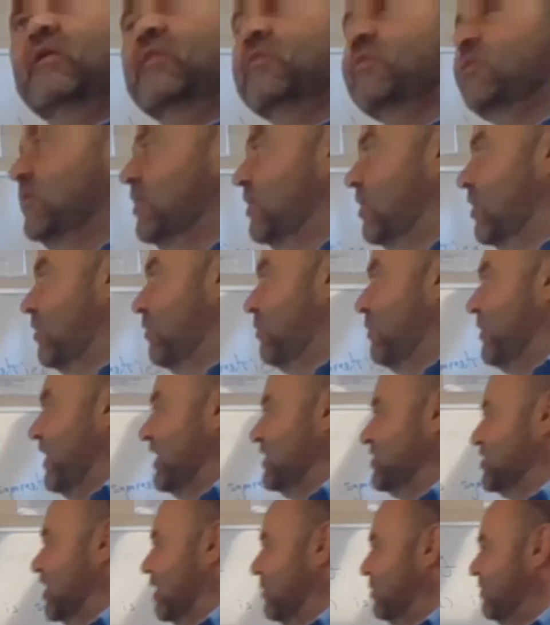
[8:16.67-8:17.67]
then it would
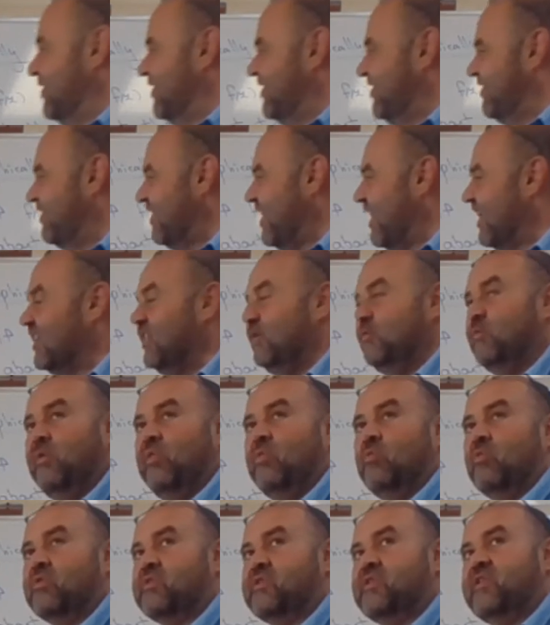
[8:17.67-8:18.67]
match up exactly
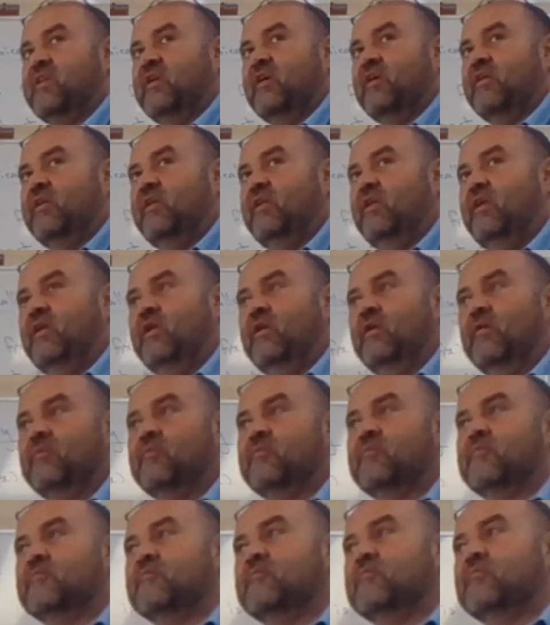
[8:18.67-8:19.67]
with what's down here.
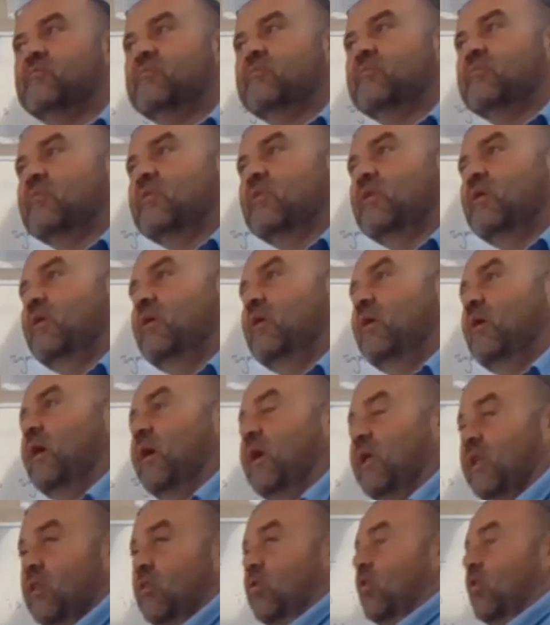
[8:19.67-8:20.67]
And